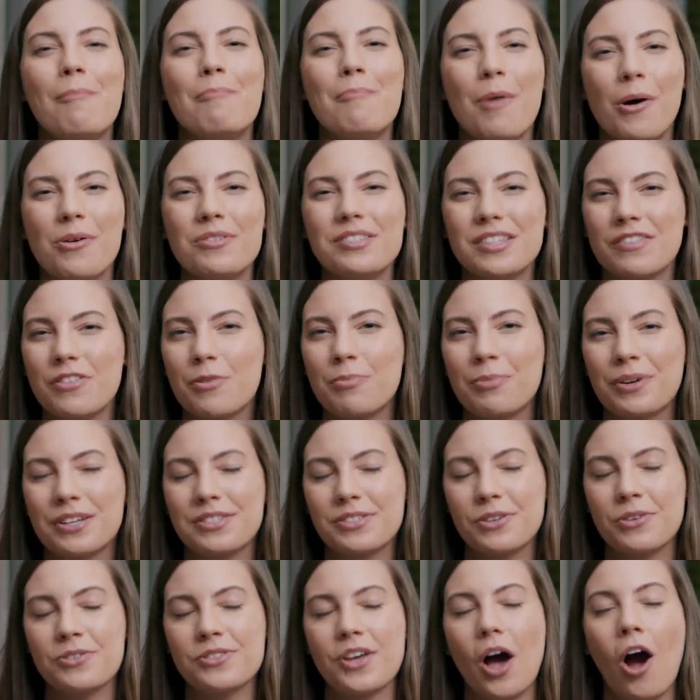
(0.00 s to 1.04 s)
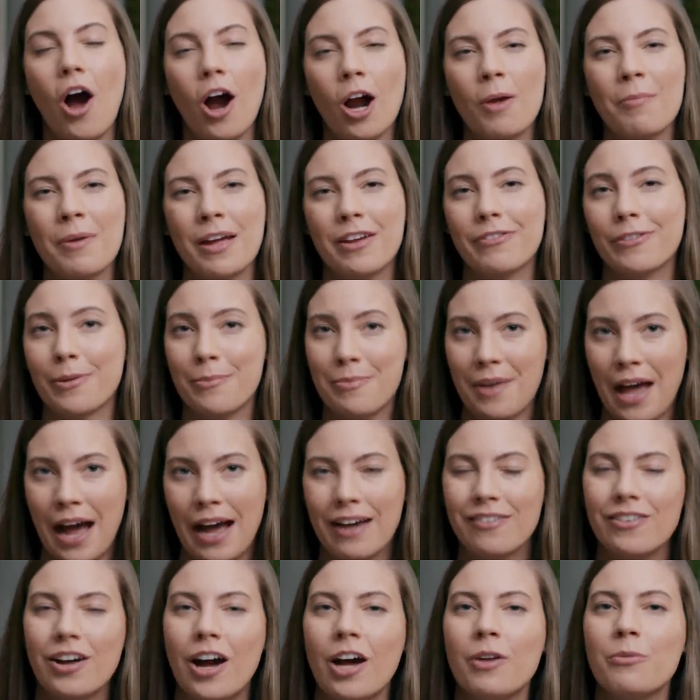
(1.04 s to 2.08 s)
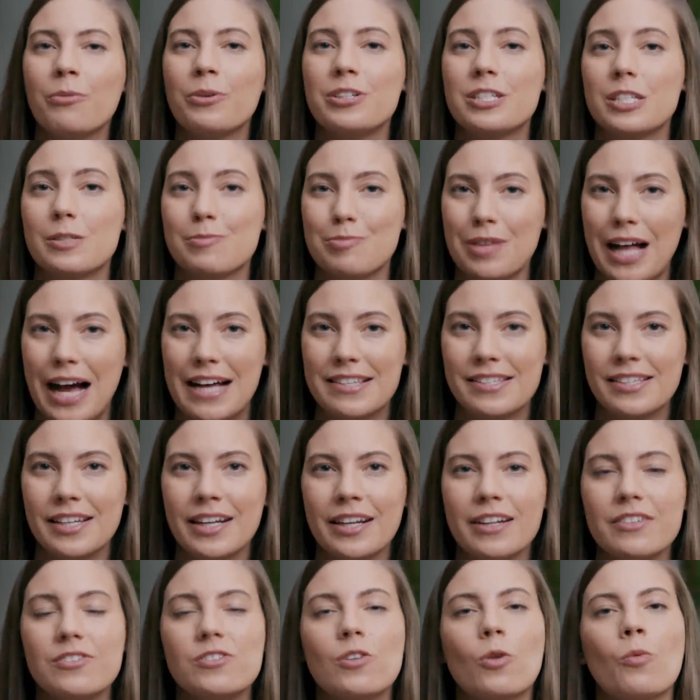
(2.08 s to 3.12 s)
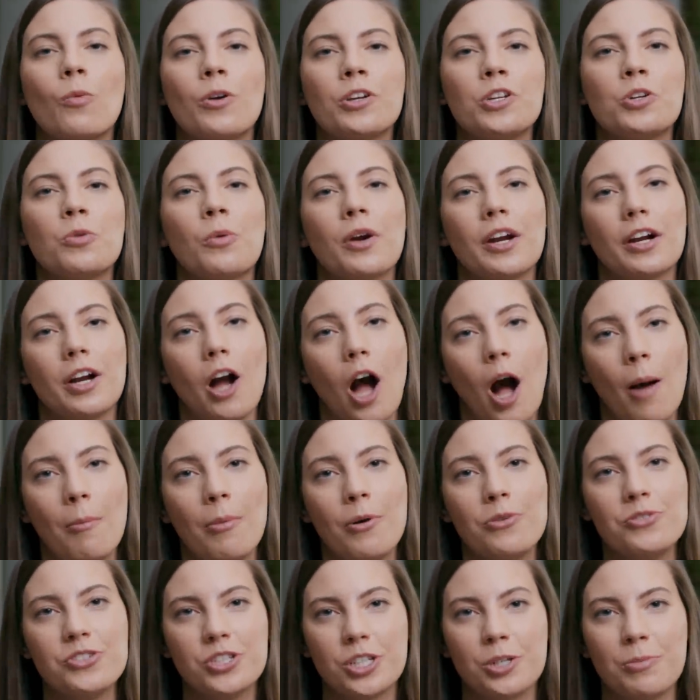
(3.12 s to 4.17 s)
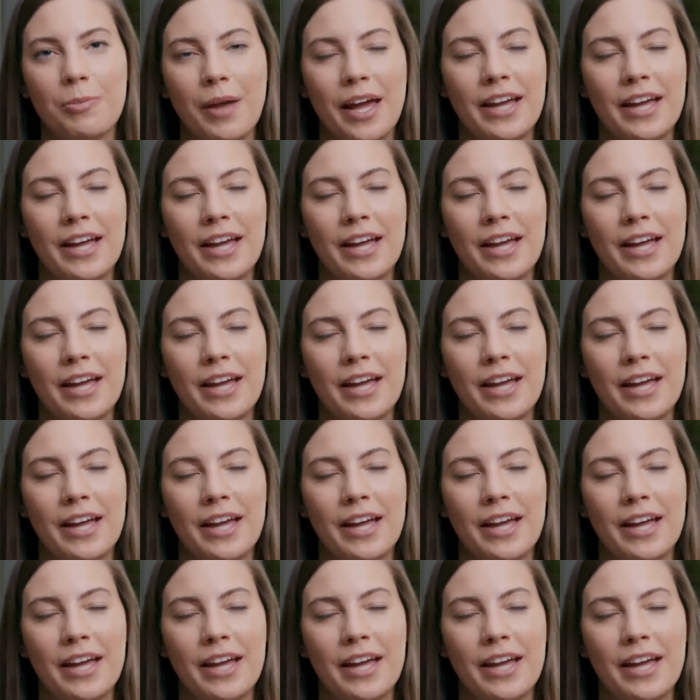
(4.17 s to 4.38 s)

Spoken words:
Most of the bristles are made from nylon, which is plastic, so when you want to compost your